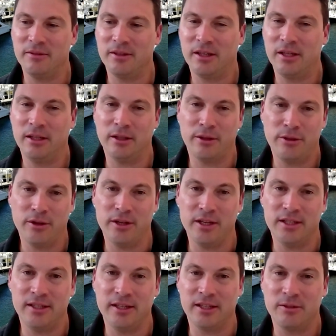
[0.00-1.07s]
Aquila
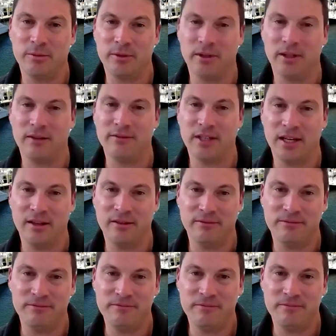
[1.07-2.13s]
36. We'd love to have,
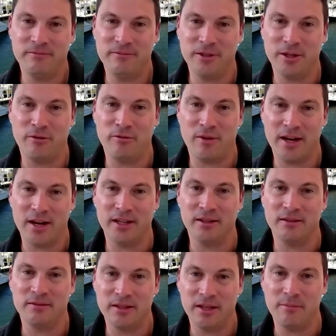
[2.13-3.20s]
you know, running
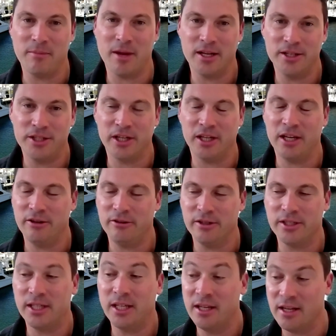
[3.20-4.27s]
and managing here in
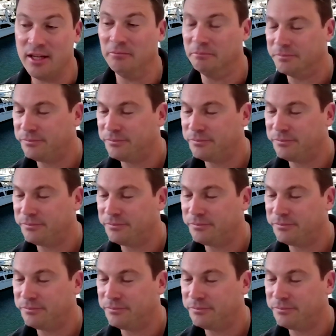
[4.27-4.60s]
Sydney.